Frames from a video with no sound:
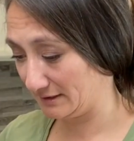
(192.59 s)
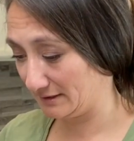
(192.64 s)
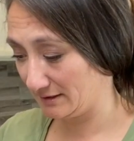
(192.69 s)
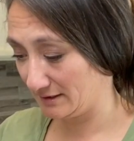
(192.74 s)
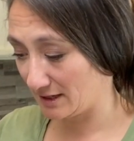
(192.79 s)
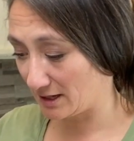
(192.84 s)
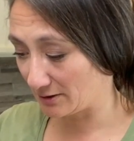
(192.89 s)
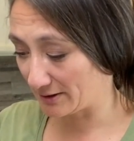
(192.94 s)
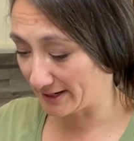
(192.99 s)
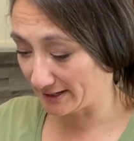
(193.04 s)

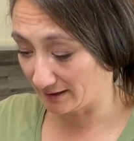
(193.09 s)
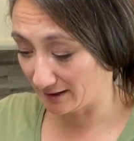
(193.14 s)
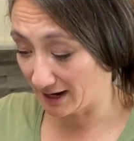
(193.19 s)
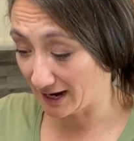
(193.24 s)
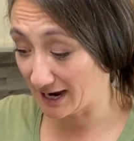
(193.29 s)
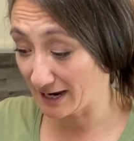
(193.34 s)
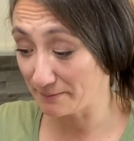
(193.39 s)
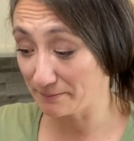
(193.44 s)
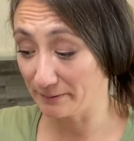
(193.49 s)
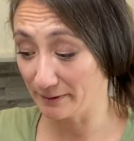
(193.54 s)
Okay,
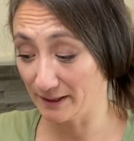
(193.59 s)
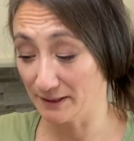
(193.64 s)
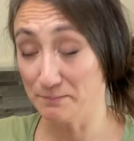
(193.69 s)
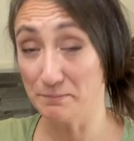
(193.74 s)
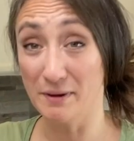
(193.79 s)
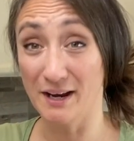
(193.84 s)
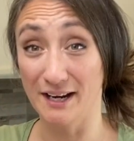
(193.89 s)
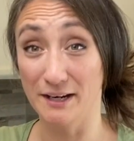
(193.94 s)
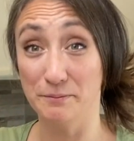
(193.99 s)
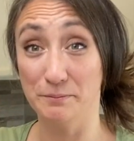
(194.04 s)
I blend
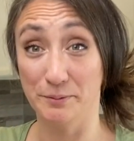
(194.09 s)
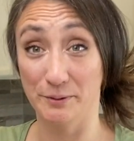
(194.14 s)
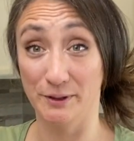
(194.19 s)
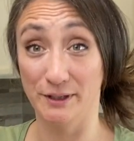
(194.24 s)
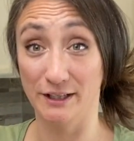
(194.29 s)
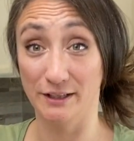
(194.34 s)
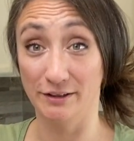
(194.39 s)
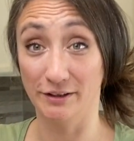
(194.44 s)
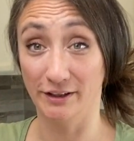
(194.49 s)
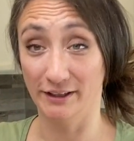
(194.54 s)
mine
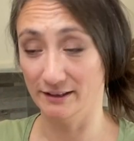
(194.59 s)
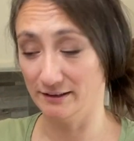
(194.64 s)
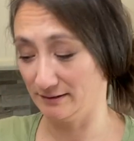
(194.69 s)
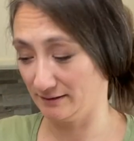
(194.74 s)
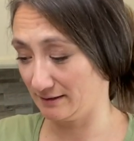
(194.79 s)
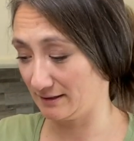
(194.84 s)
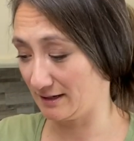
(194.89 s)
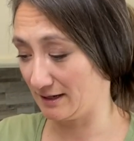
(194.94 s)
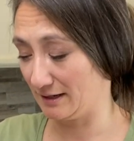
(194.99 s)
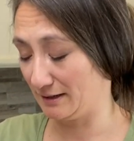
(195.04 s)
pretty good.
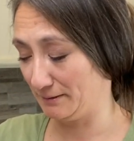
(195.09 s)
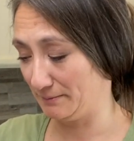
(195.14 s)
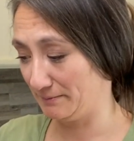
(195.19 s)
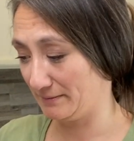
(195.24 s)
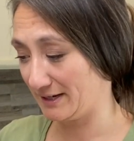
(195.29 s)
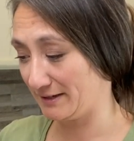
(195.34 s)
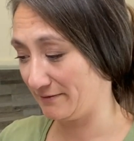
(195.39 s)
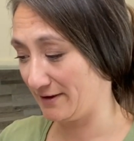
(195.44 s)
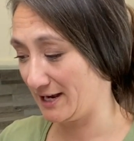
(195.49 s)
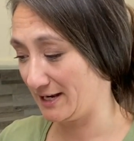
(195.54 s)

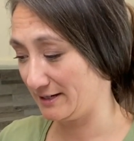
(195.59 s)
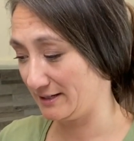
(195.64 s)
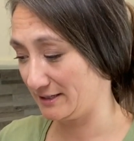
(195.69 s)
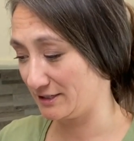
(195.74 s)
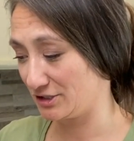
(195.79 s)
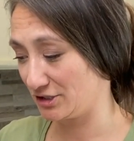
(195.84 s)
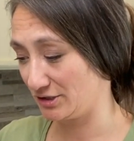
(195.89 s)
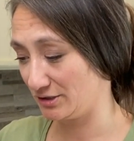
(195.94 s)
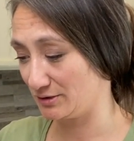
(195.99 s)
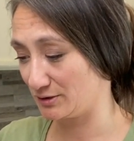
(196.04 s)
I've had
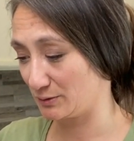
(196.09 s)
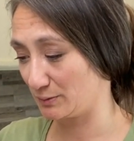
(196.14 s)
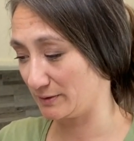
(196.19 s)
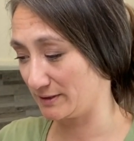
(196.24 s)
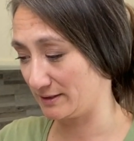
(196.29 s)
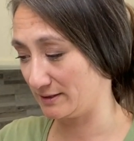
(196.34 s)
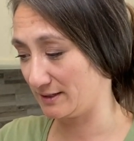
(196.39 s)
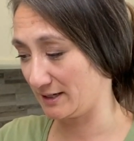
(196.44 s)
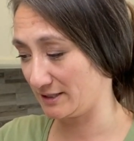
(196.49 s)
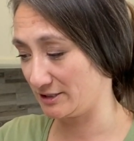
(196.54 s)
issues
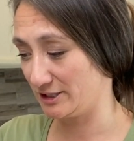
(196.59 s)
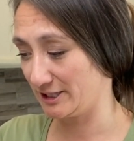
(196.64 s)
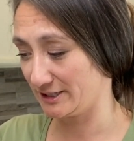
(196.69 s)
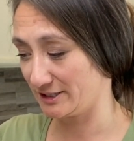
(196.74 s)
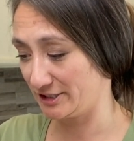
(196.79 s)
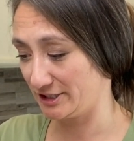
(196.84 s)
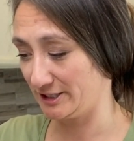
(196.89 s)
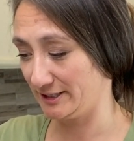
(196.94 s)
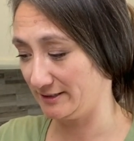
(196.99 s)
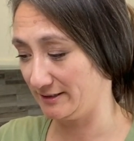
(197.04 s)
with
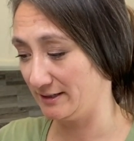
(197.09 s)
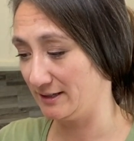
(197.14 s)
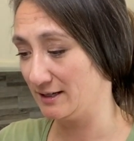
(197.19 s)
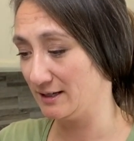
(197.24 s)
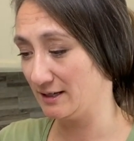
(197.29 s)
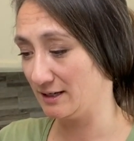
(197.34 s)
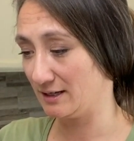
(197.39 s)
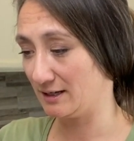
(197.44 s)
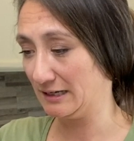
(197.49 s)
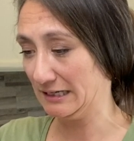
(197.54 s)
digestion,
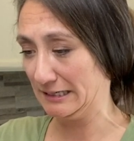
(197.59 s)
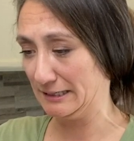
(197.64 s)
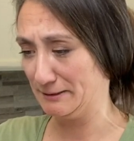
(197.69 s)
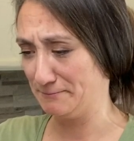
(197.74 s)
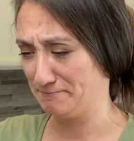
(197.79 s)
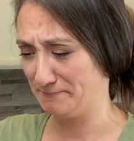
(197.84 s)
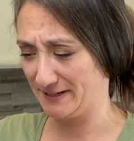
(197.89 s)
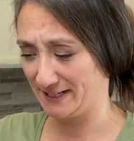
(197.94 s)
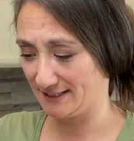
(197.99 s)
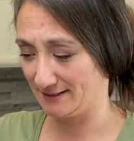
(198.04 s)

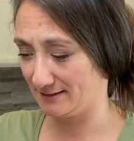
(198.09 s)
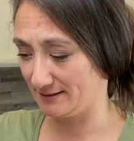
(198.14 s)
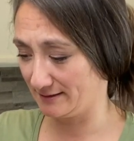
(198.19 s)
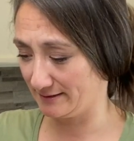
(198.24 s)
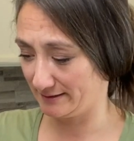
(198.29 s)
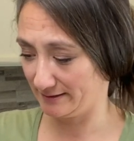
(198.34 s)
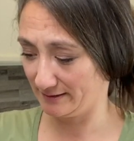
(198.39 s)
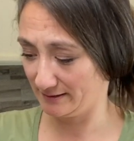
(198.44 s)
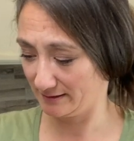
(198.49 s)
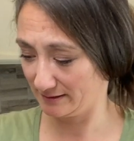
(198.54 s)

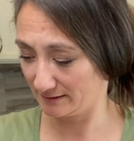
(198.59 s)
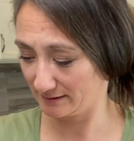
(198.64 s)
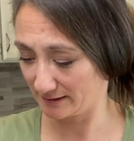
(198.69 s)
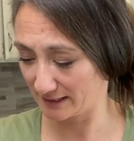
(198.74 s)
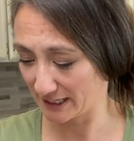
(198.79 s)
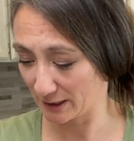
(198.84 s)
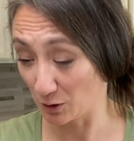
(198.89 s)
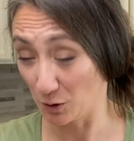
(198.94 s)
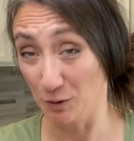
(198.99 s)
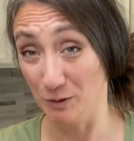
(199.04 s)
and
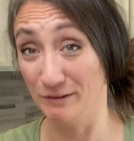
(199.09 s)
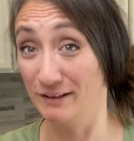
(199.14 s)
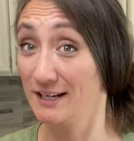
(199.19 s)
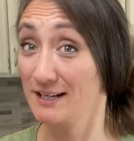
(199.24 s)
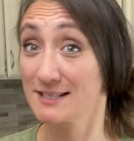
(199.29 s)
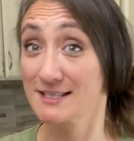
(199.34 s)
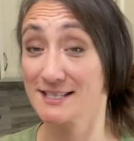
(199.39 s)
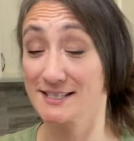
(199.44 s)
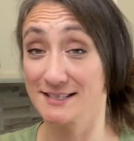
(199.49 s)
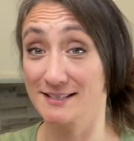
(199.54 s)
like whole
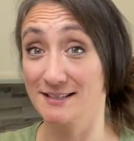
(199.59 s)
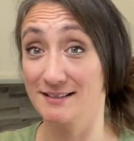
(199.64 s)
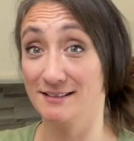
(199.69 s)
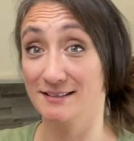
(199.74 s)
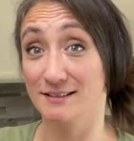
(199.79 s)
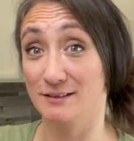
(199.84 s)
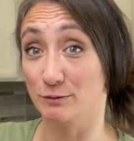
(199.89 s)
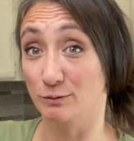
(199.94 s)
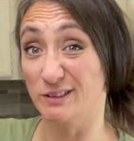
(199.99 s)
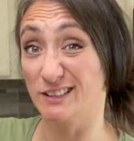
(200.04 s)
nuts
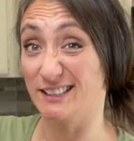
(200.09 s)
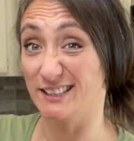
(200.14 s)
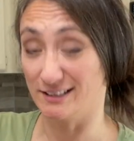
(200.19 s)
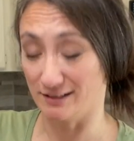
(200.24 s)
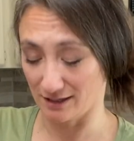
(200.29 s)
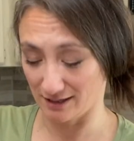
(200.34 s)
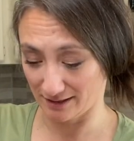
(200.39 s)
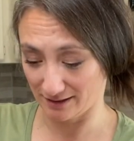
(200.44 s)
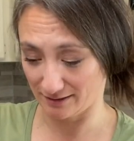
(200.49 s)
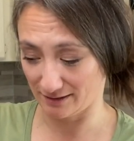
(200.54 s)
is really
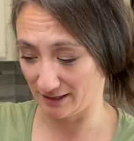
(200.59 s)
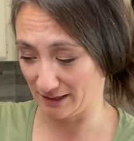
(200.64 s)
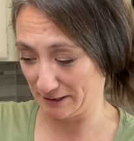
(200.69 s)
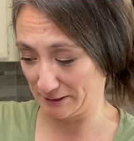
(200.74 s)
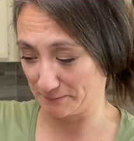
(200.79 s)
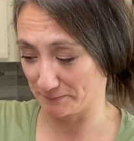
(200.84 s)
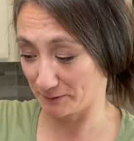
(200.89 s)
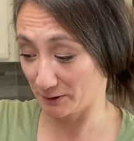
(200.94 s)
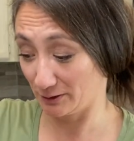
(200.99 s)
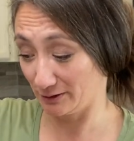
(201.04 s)
not
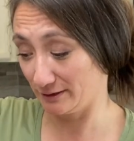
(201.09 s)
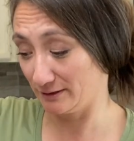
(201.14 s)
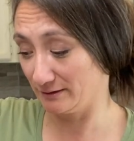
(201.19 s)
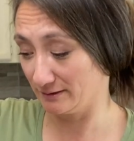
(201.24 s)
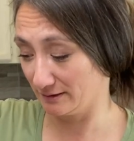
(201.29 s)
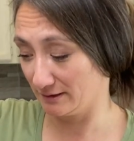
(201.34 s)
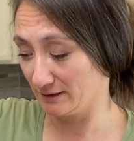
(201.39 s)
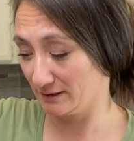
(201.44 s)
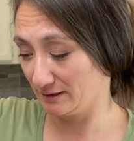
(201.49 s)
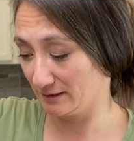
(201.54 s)
good
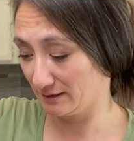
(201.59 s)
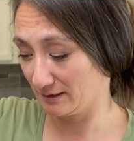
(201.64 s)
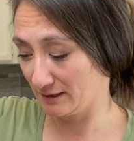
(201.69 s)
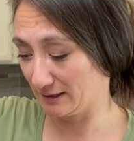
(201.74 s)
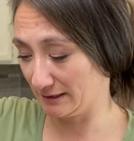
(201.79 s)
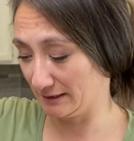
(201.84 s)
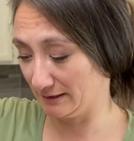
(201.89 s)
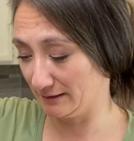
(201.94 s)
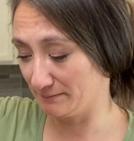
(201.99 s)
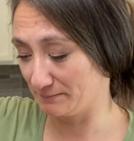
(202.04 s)

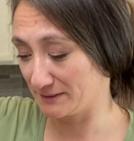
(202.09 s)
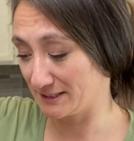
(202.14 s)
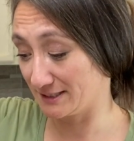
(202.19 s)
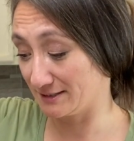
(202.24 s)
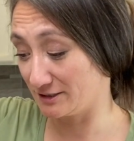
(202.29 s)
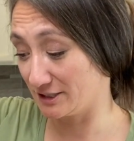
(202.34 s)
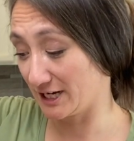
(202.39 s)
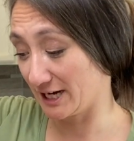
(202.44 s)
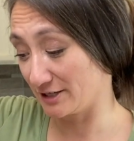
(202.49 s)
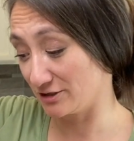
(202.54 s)
to
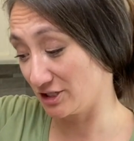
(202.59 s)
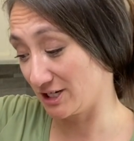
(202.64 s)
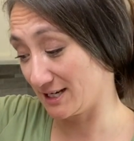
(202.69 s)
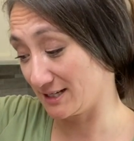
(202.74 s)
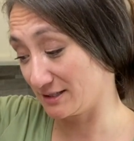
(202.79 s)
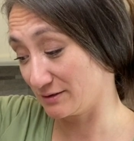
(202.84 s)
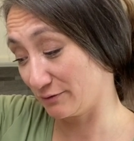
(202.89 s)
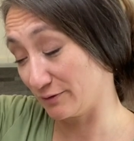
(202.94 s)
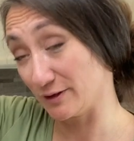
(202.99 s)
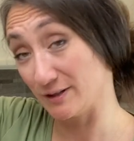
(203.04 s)

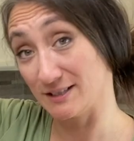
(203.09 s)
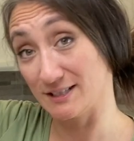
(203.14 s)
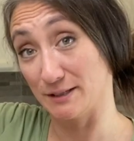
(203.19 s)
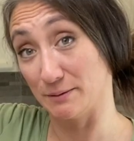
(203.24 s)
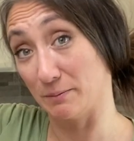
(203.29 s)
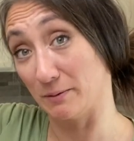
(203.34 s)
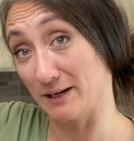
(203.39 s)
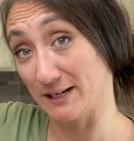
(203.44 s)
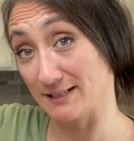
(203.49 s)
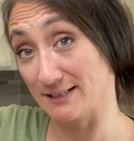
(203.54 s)
digest for it to
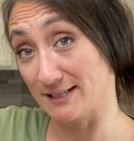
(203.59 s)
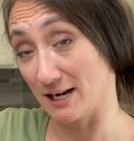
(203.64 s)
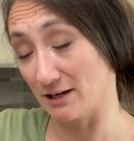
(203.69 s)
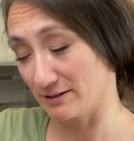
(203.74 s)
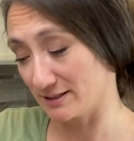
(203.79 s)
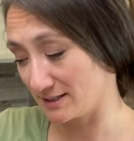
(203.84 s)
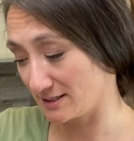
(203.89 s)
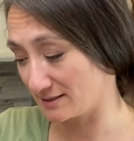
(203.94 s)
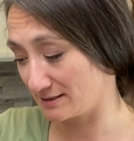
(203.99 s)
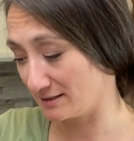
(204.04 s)
break down
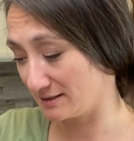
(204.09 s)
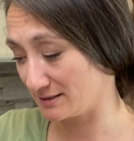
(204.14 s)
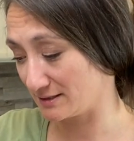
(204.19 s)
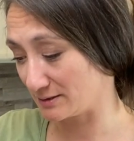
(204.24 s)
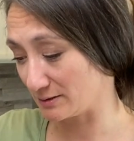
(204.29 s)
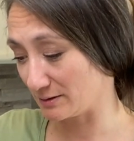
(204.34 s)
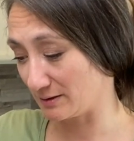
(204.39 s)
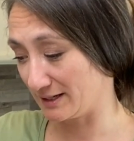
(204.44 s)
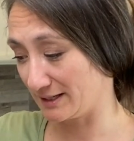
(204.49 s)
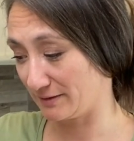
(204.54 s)
easy.
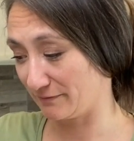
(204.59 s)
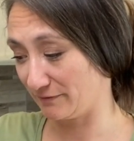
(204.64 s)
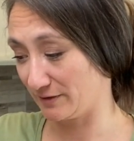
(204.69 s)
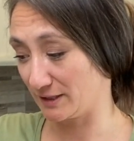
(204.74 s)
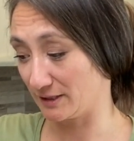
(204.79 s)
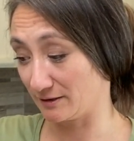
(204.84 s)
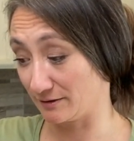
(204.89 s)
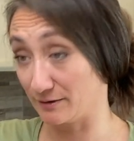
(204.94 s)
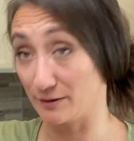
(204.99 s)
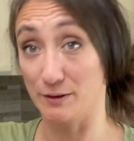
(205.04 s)
So I
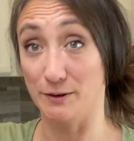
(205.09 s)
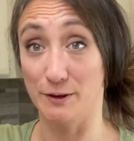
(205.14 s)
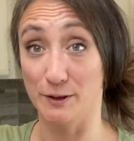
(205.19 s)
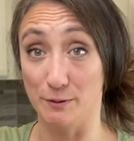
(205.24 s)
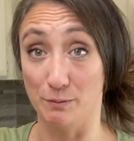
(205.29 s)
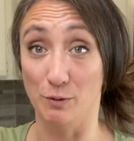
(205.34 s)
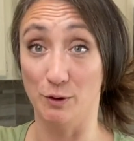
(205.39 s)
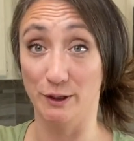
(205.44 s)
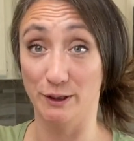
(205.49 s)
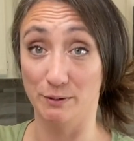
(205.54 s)
figured the
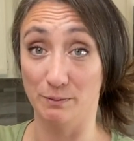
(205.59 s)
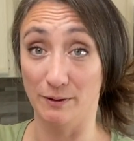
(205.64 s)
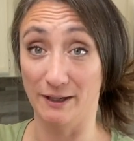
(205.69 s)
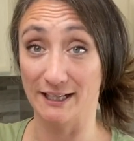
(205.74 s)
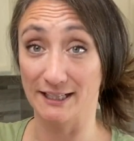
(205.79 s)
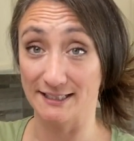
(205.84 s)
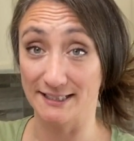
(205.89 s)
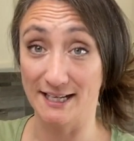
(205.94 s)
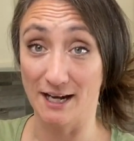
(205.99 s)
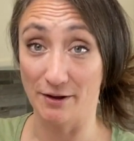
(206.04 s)
more you break
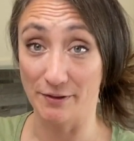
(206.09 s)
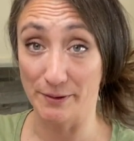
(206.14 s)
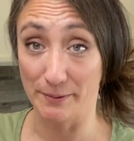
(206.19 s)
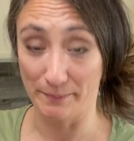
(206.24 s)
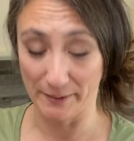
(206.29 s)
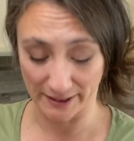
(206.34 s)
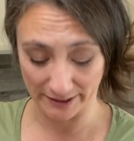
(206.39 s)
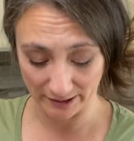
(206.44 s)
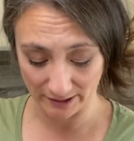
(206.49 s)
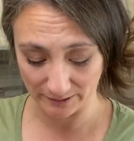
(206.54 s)
it down, the
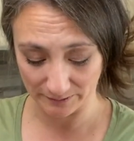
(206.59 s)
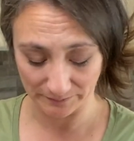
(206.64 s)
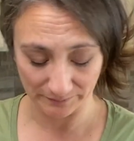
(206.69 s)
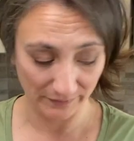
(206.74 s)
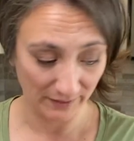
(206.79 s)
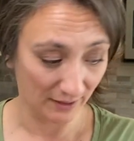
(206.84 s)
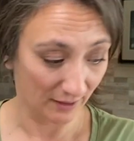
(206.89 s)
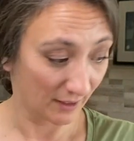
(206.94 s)
better.